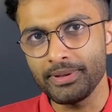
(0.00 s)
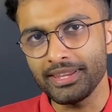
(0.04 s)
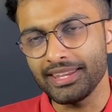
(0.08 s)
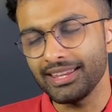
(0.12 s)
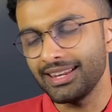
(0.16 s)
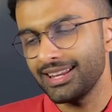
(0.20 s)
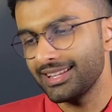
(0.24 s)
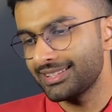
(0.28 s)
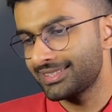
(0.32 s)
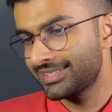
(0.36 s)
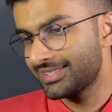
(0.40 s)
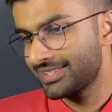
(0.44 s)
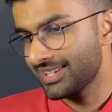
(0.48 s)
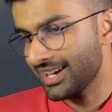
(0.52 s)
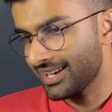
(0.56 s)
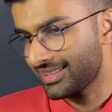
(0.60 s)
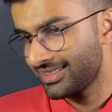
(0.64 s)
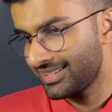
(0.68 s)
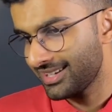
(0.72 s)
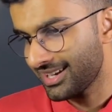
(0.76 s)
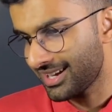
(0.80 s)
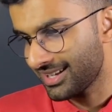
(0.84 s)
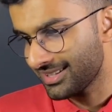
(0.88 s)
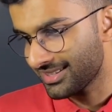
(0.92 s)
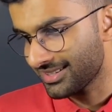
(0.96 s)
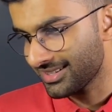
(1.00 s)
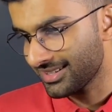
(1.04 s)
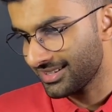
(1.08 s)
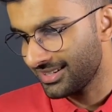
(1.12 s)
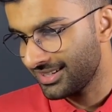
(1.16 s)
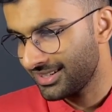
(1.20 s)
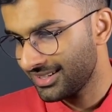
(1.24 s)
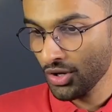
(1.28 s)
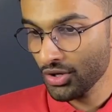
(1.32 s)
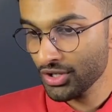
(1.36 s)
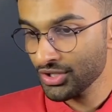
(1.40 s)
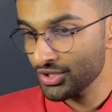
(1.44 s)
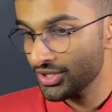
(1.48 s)
B. Let's check the
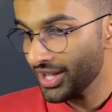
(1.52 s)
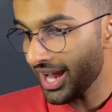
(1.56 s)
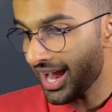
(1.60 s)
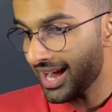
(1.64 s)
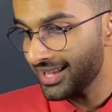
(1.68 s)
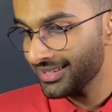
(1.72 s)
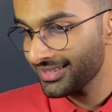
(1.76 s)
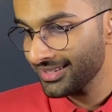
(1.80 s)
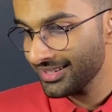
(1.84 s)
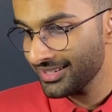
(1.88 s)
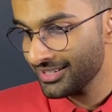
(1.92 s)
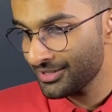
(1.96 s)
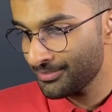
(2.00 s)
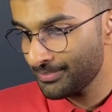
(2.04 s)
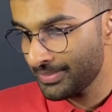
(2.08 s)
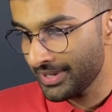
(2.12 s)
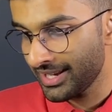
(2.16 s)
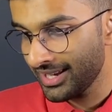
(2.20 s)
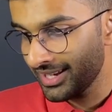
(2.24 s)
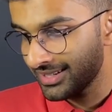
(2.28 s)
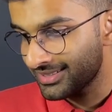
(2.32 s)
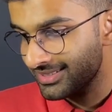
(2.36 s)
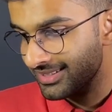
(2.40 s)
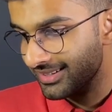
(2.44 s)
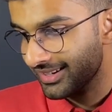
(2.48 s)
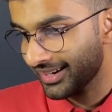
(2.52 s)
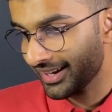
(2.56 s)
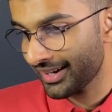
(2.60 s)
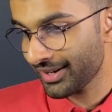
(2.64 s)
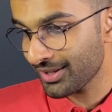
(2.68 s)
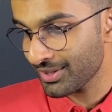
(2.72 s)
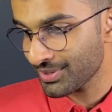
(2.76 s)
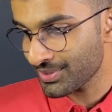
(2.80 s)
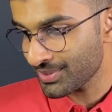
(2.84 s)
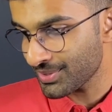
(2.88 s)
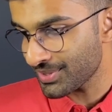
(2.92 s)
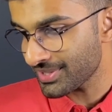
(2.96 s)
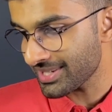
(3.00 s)
answer. Okay, so the answer is B. It's a
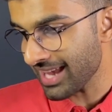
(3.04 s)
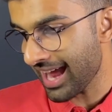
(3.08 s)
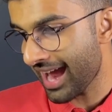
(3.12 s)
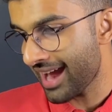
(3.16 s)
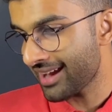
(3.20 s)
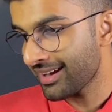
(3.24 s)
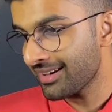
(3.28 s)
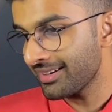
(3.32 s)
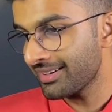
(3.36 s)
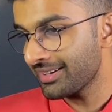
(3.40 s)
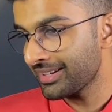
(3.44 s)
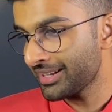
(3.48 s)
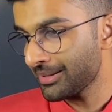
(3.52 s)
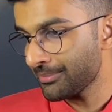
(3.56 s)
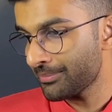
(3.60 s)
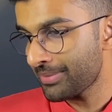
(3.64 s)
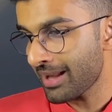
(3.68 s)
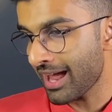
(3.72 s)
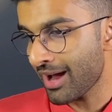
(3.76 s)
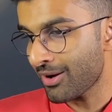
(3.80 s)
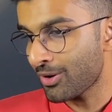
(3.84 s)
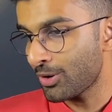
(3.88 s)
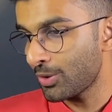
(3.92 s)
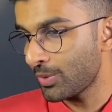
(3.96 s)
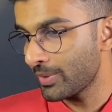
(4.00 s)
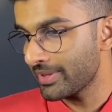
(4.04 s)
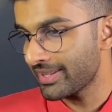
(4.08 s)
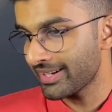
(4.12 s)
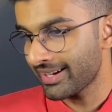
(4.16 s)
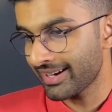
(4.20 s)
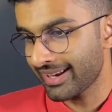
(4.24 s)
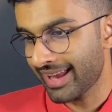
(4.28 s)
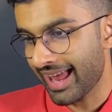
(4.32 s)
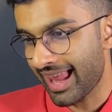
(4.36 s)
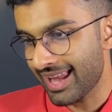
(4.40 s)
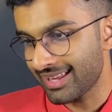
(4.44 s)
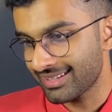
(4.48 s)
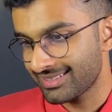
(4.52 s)
radio source anchored in a black hole within
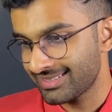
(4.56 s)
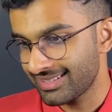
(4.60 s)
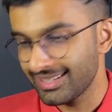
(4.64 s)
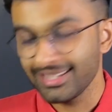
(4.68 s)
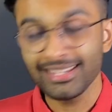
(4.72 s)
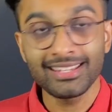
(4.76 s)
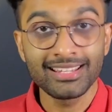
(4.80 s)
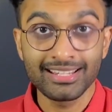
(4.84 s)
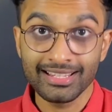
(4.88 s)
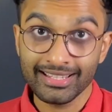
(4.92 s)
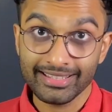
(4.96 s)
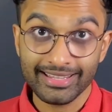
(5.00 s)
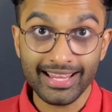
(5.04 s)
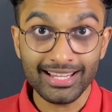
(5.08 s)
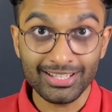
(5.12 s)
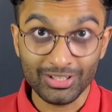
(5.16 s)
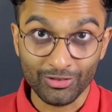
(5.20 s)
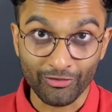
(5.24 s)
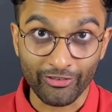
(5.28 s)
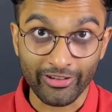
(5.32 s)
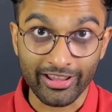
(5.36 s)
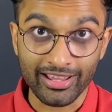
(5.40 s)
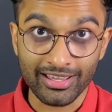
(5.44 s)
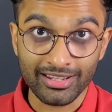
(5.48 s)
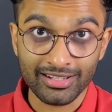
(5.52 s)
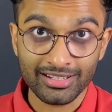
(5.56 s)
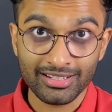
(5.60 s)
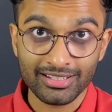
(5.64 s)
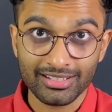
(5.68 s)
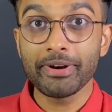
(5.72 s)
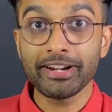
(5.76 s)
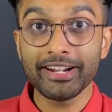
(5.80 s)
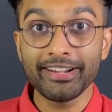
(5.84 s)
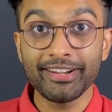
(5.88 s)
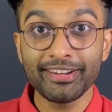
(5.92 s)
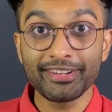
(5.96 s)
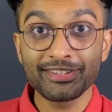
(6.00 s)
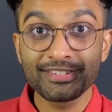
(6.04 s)
a galaxy. That's fair,
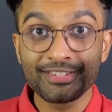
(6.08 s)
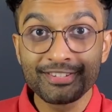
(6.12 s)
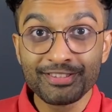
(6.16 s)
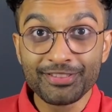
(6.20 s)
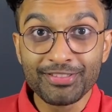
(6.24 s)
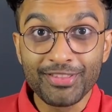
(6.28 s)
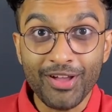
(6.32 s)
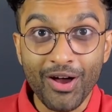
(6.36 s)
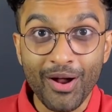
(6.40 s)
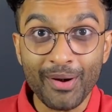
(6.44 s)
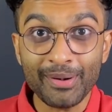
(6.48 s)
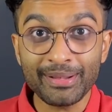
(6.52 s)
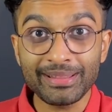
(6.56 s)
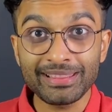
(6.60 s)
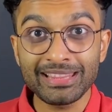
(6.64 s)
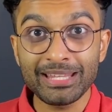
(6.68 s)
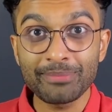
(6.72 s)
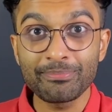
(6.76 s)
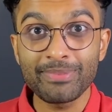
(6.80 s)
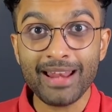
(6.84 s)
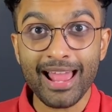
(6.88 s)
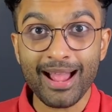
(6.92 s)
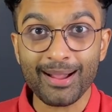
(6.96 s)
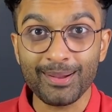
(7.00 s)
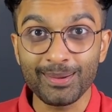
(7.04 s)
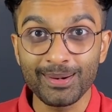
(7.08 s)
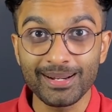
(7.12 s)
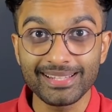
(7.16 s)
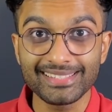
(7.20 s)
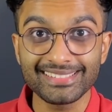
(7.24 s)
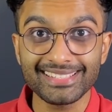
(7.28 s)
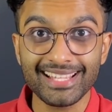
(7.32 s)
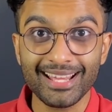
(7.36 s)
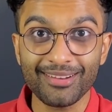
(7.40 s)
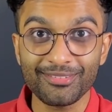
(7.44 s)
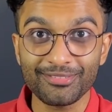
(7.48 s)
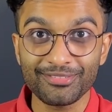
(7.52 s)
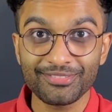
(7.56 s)
but it is not the black hole
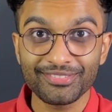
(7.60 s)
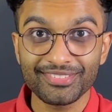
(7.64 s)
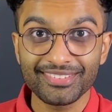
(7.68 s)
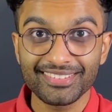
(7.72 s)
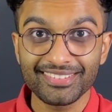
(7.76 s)
itself.